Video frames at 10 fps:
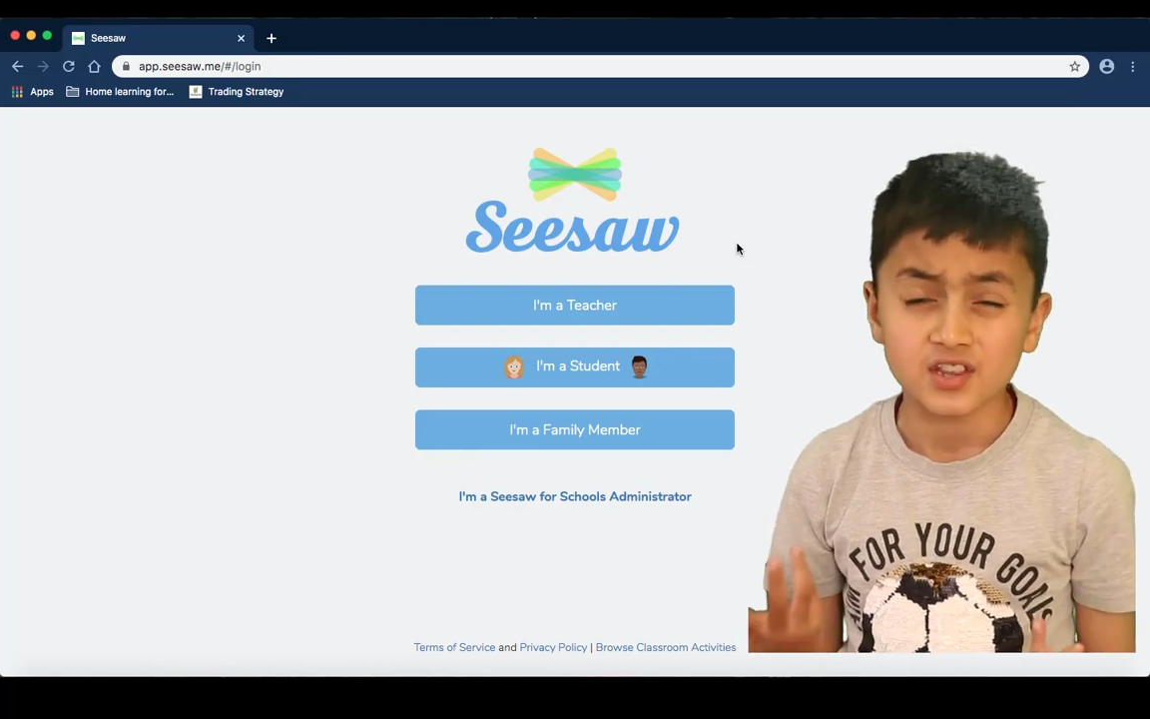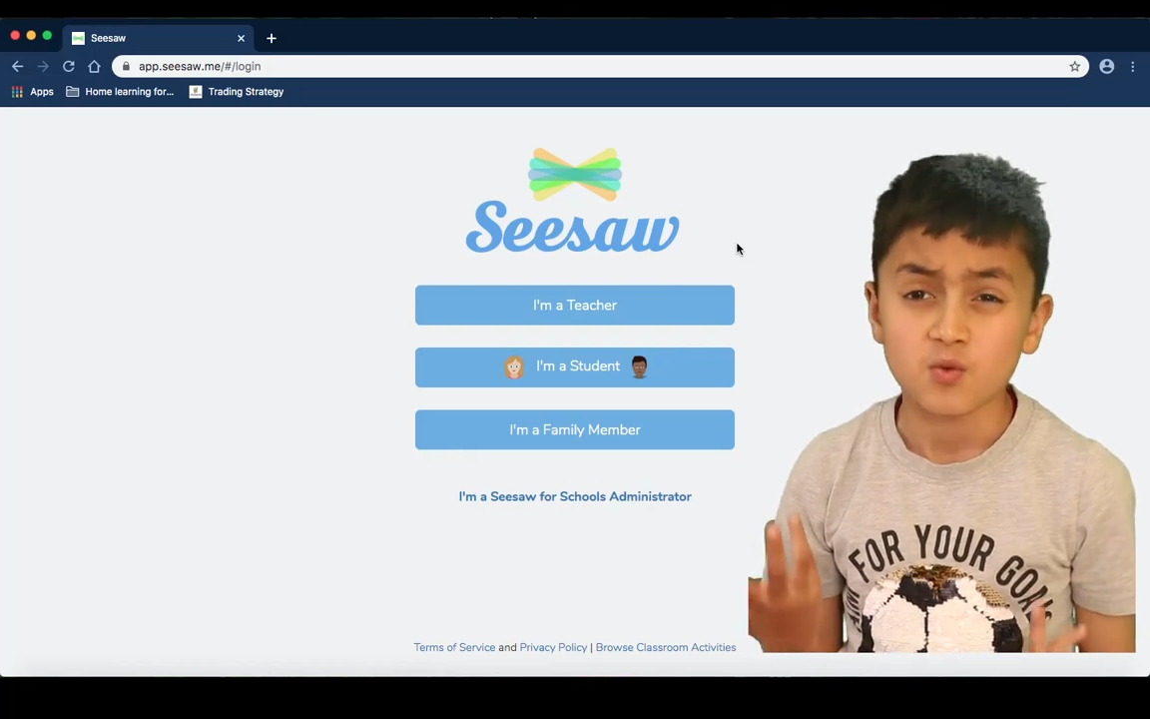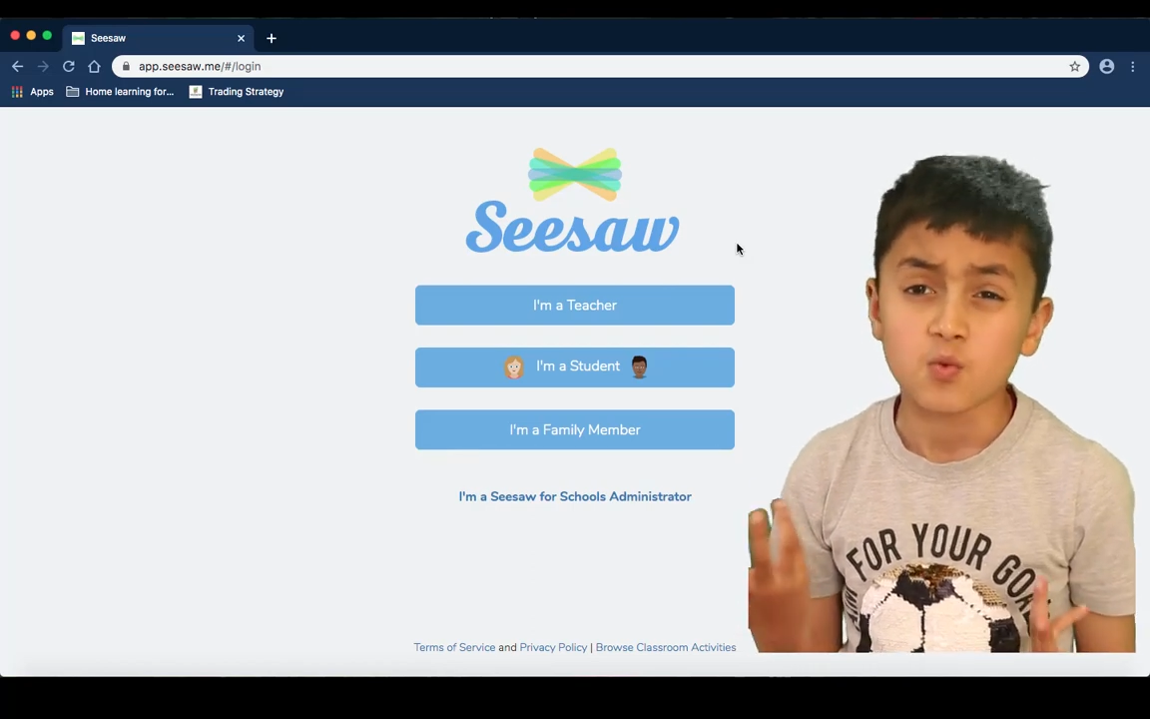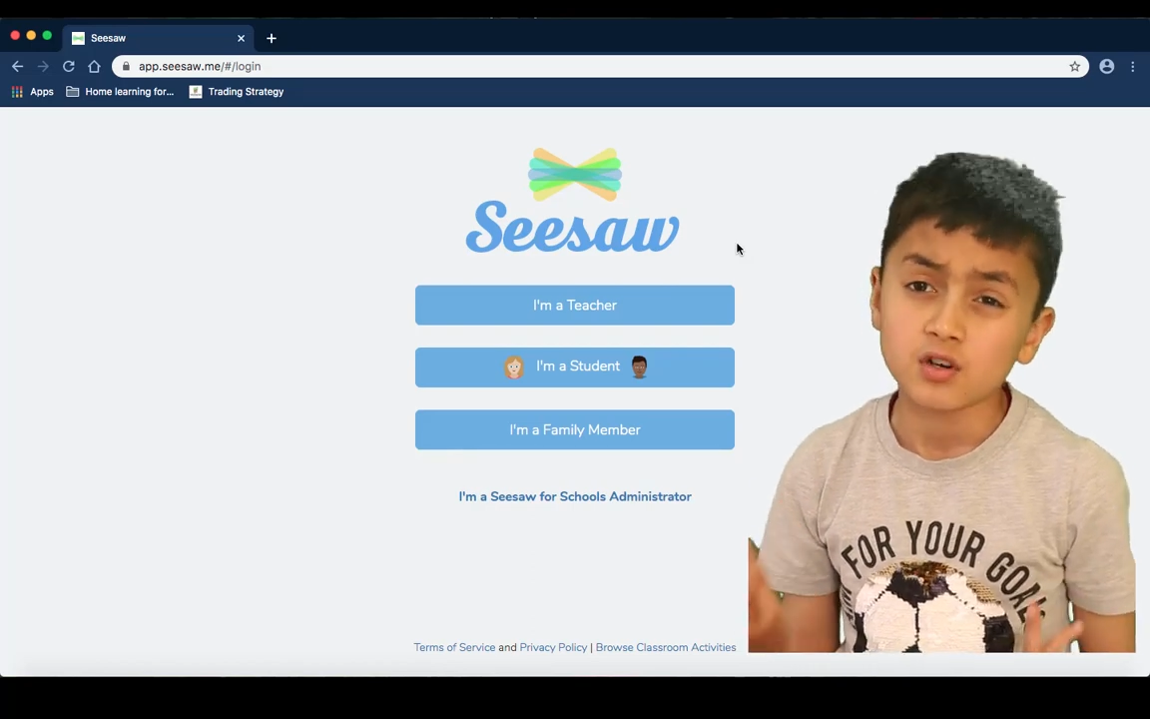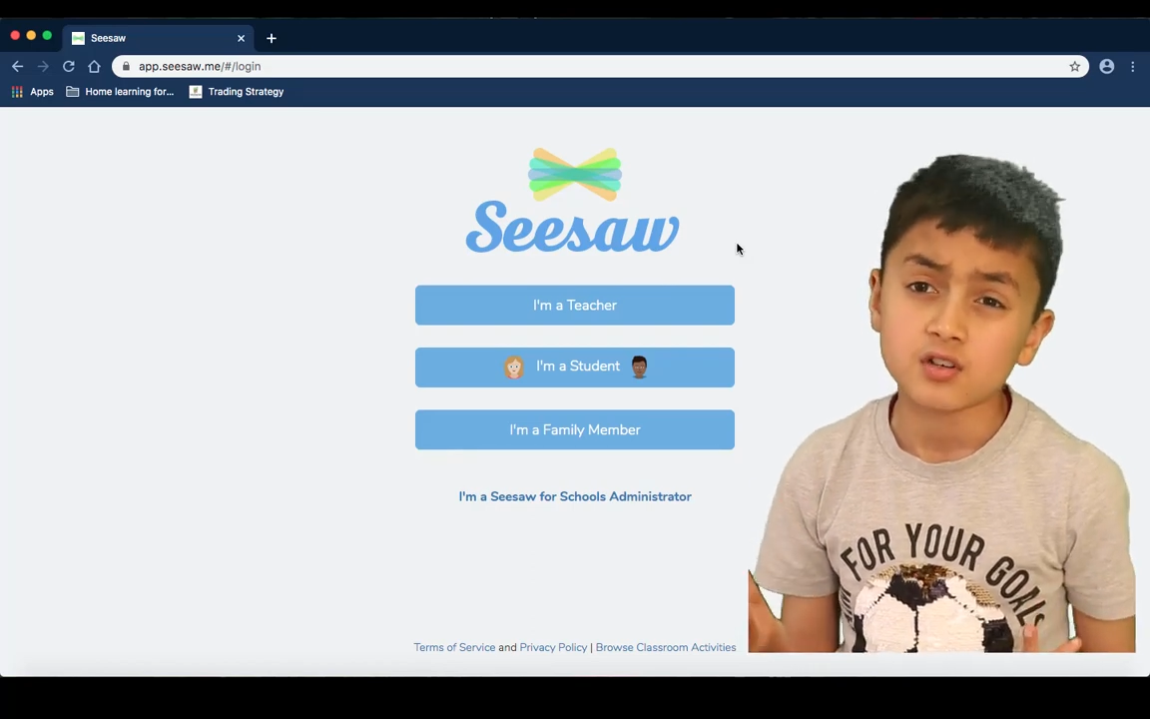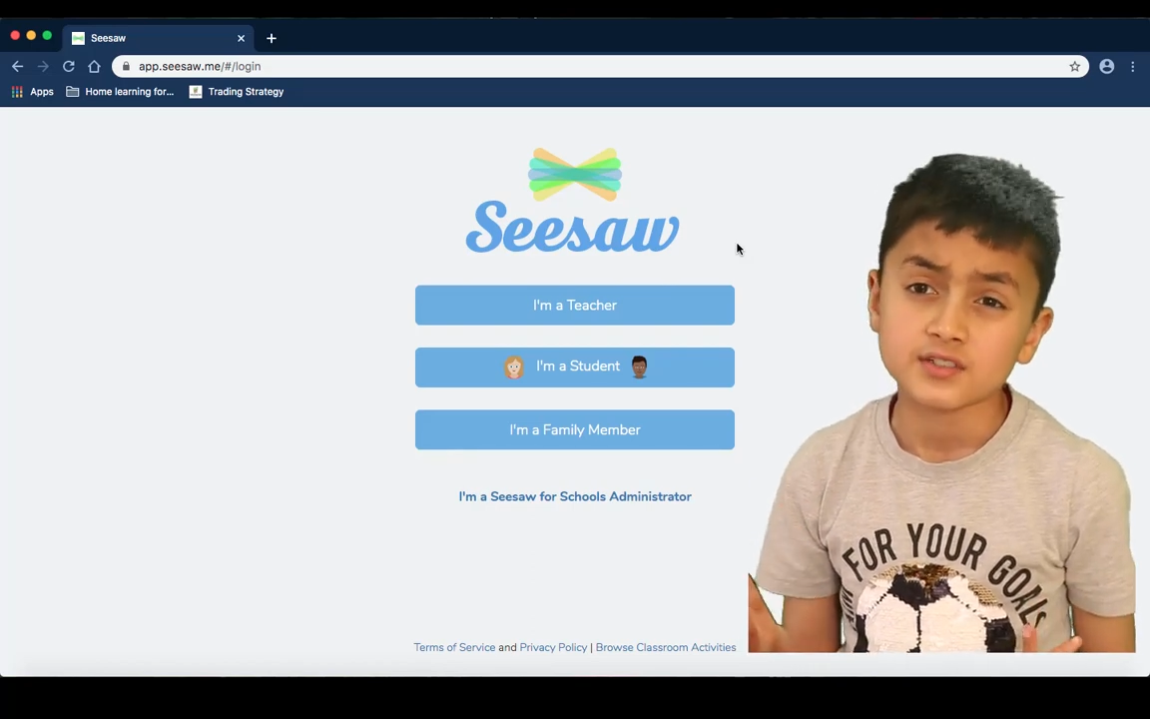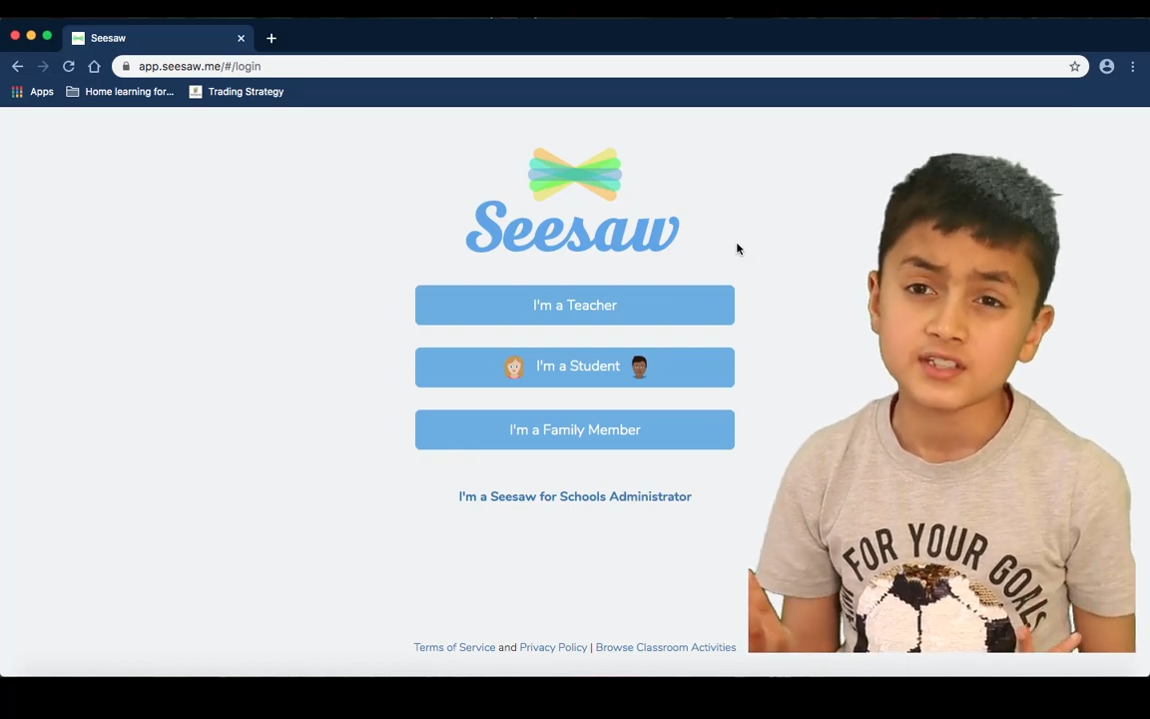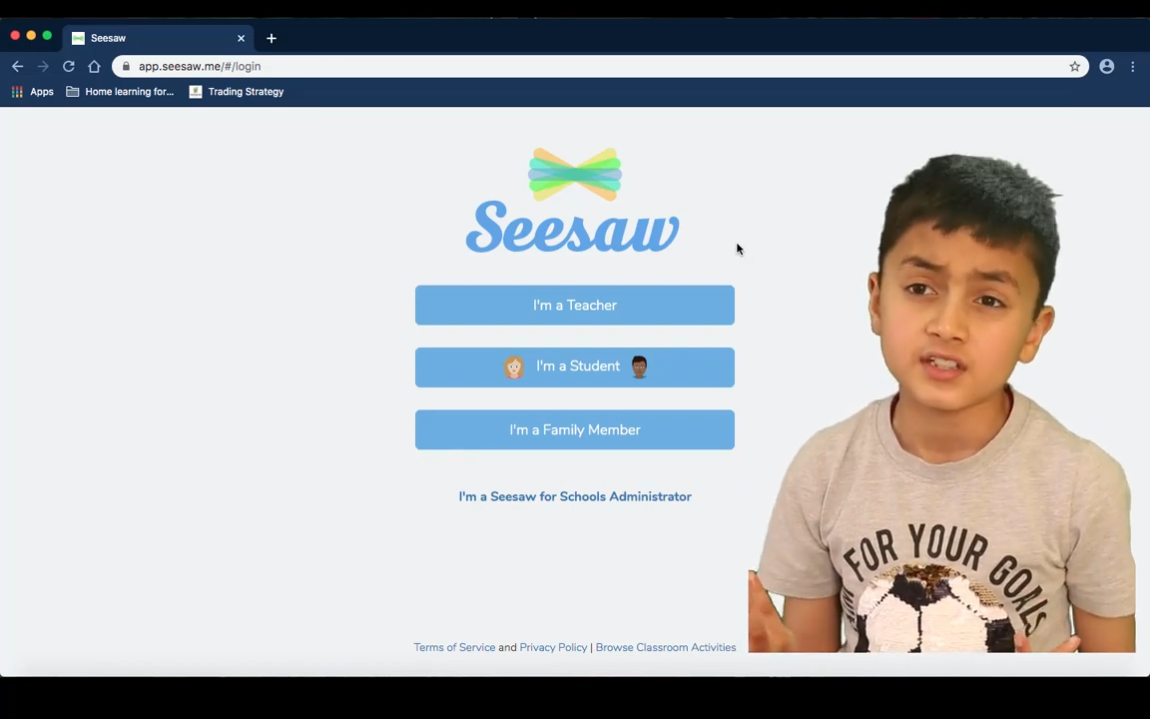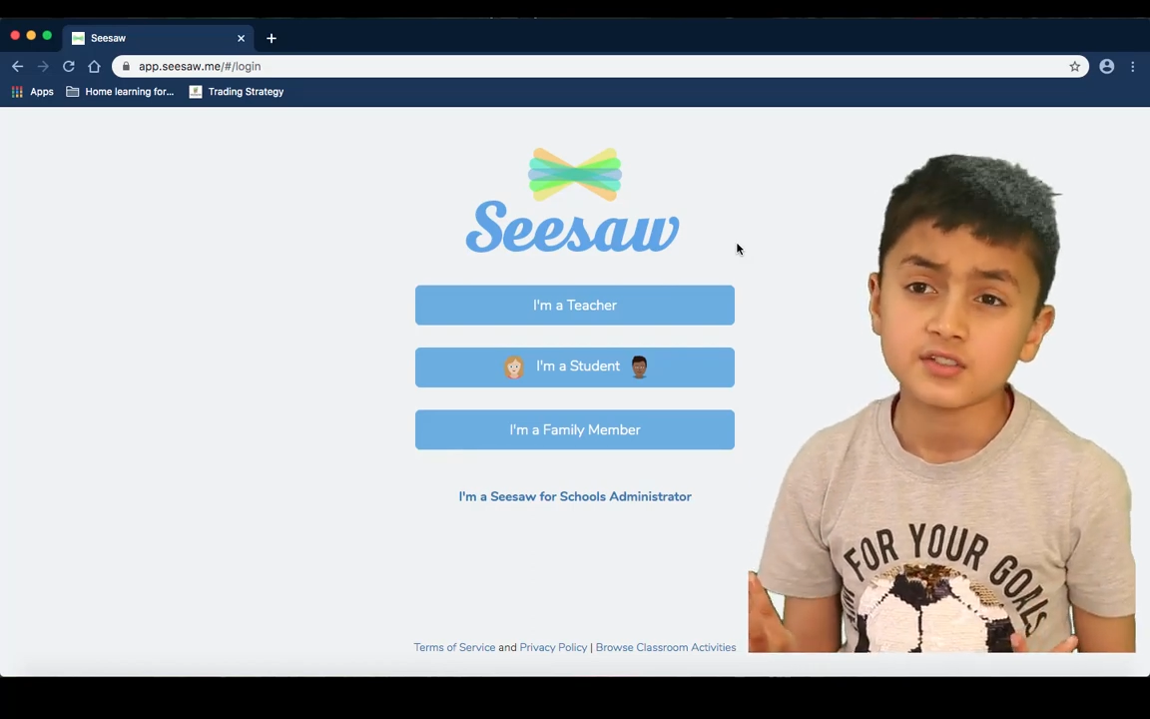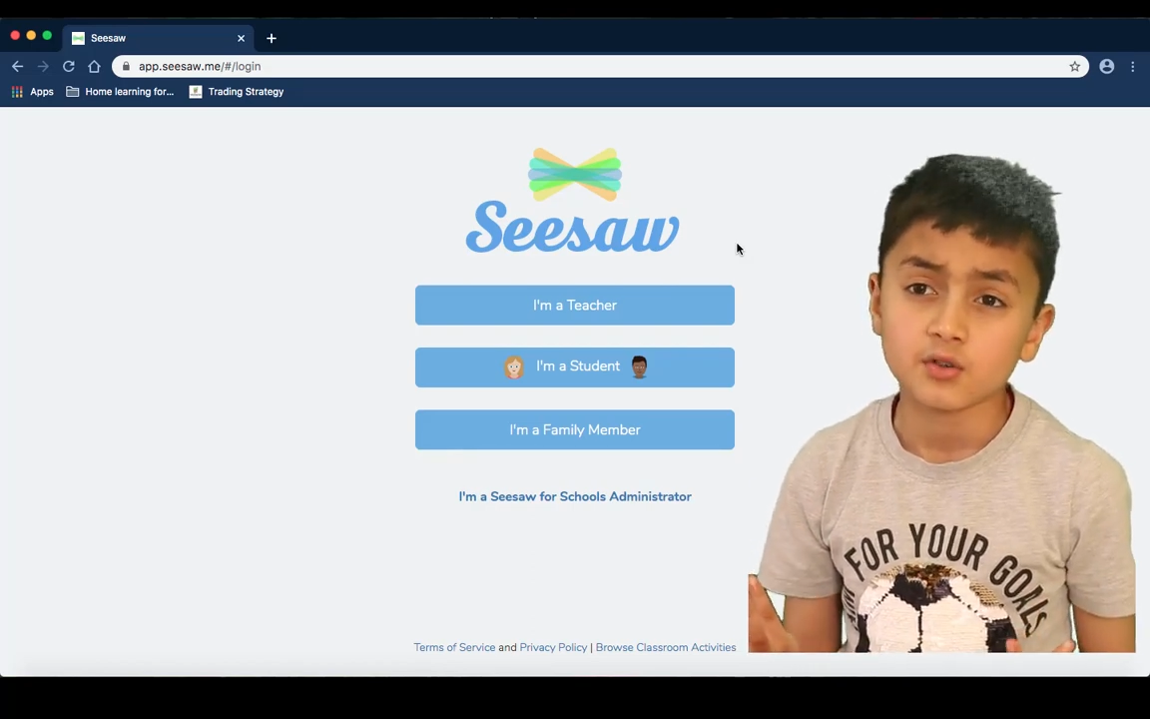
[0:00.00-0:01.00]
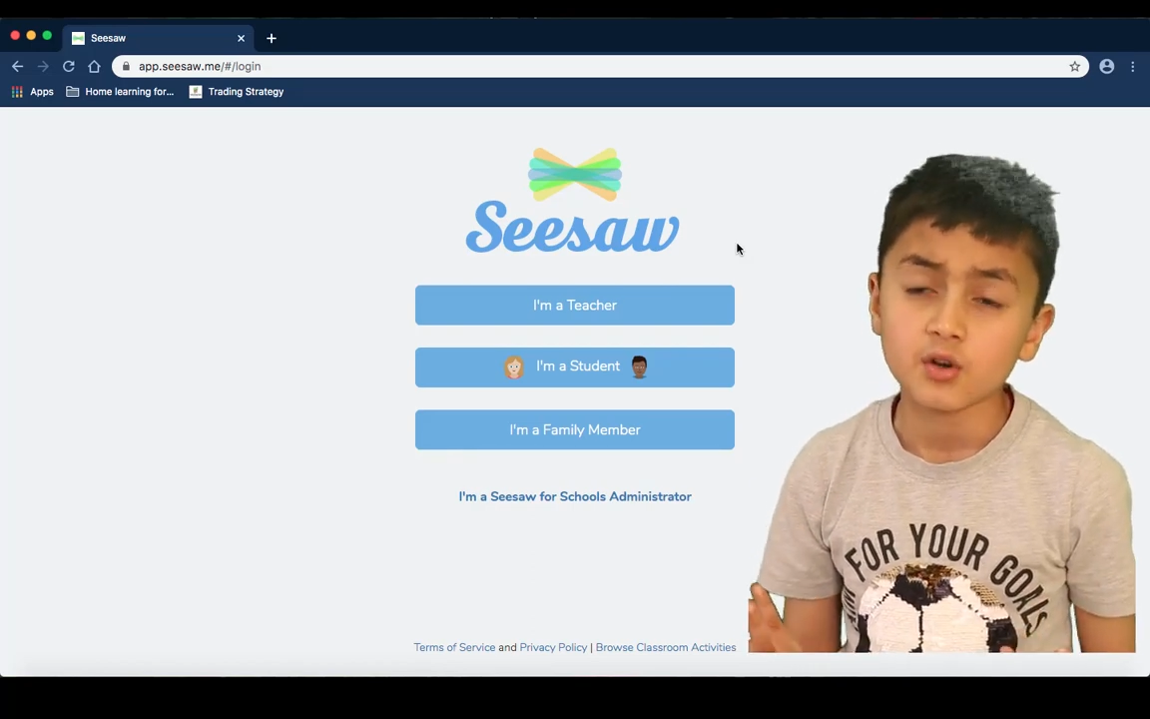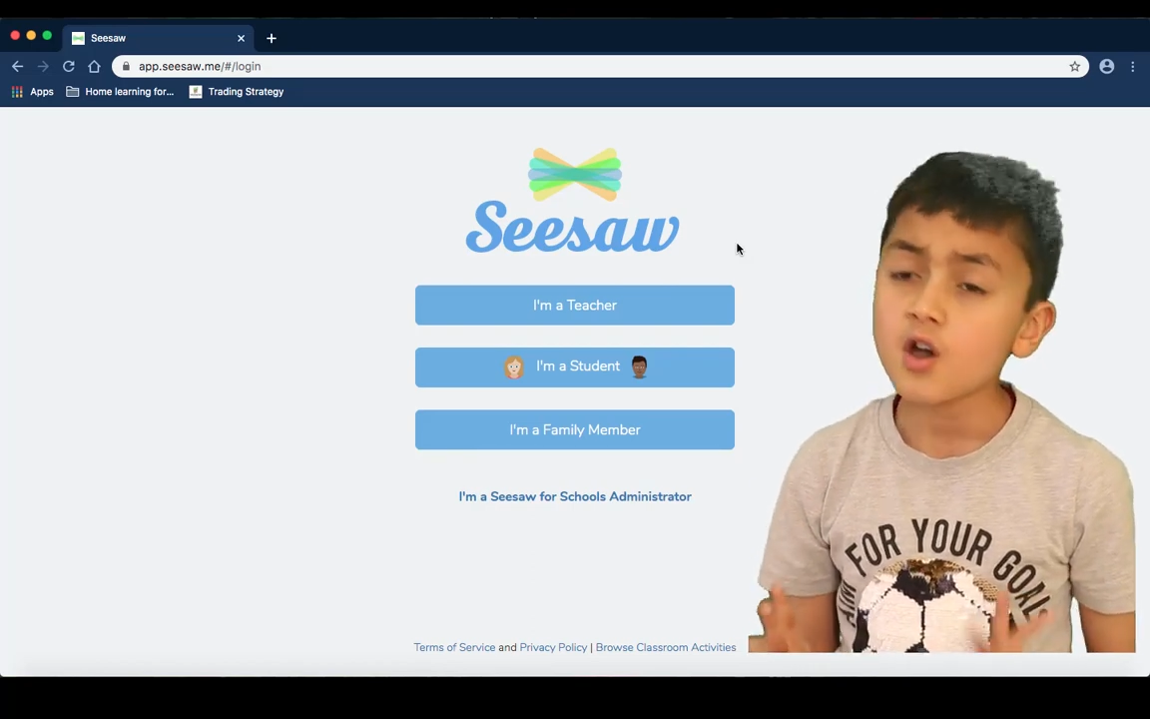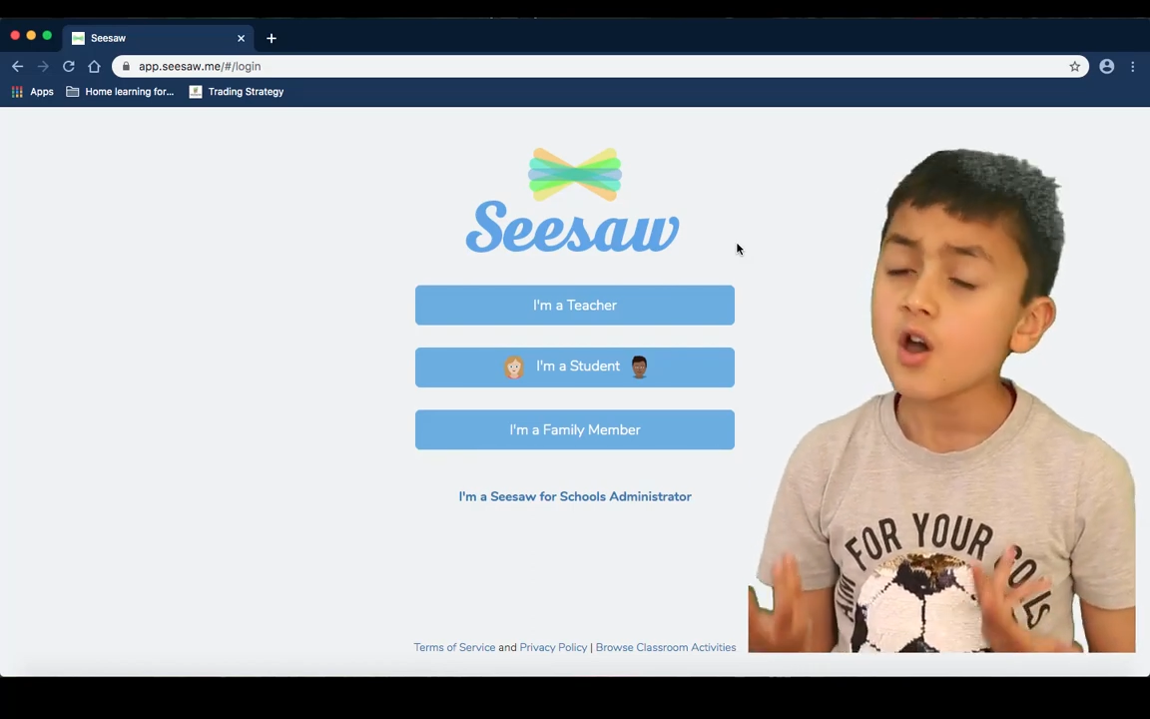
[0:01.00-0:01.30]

their work on Seesaw,